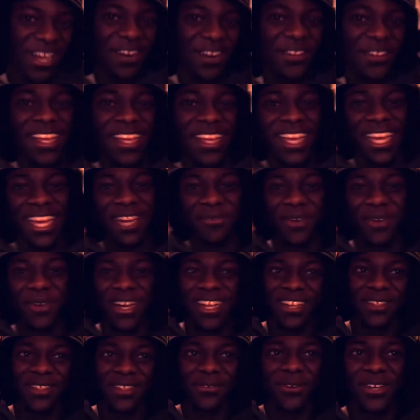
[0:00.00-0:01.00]
I don't think
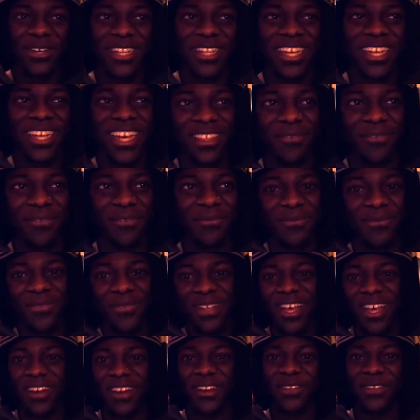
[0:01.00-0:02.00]
anybody in the world has him.
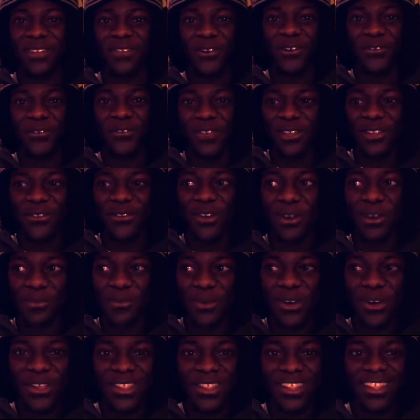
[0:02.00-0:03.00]
I don't even know if he's a real
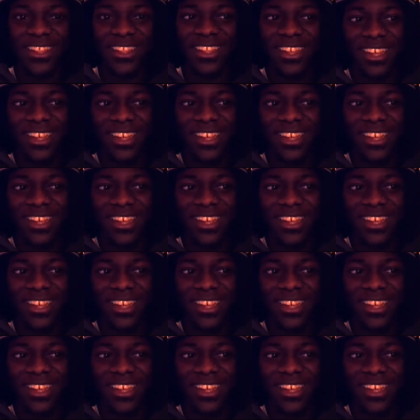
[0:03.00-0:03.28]
person.